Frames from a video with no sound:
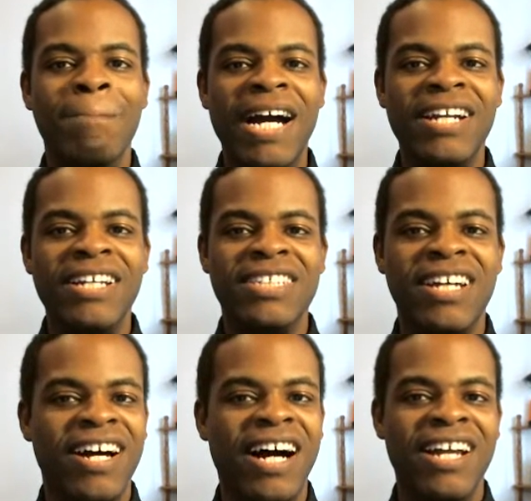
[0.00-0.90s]

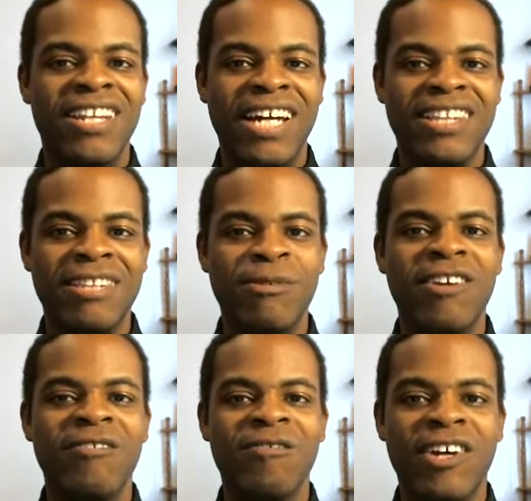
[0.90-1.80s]
I like the
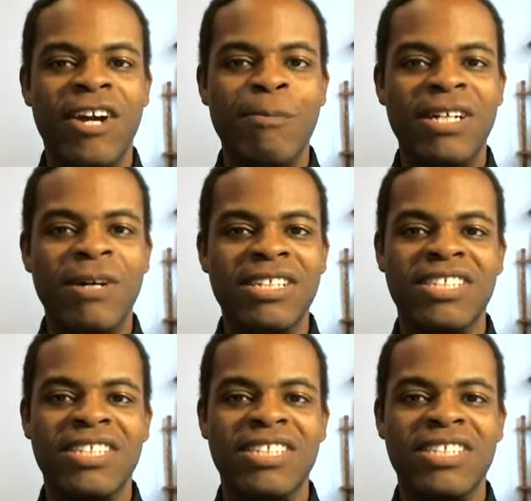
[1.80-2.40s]
movie very much.